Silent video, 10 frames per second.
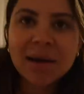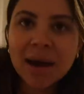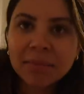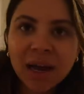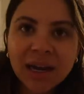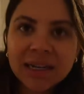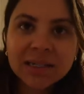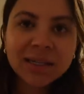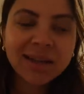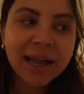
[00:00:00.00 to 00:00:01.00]
I'm not
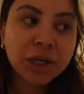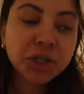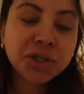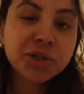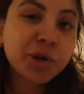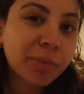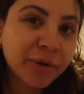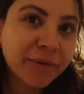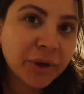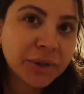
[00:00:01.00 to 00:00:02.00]
into like super
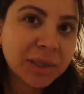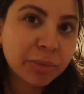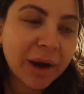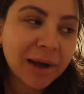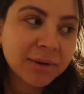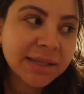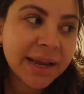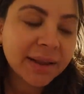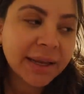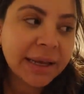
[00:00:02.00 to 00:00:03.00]
filled in brows
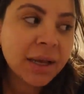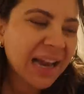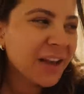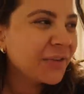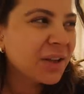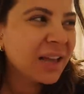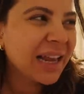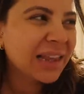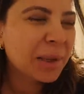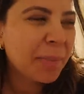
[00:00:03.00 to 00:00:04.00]
lately, and I feel
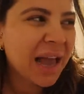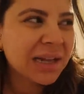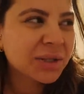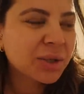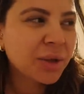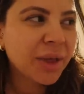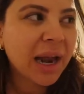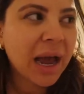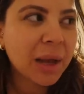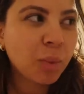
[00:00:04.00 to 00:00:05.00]
like the pencil
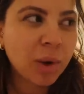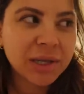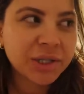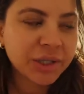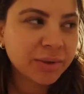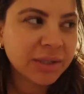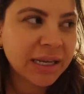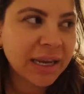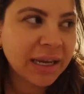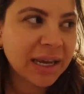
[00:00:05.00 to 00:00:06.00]
that I was
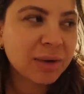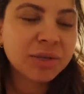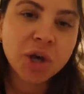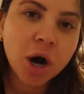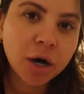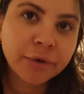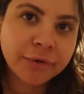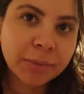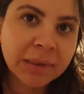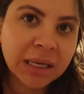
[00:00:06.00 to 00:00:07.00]
using, it was hard
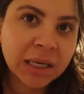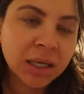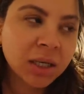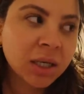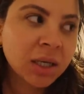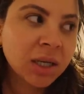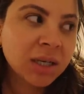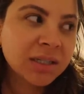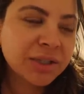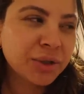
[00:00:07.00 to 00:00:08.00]
for me
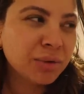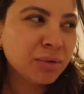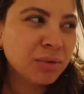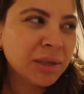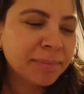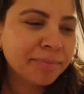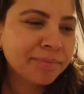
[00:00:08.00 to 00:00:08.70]
to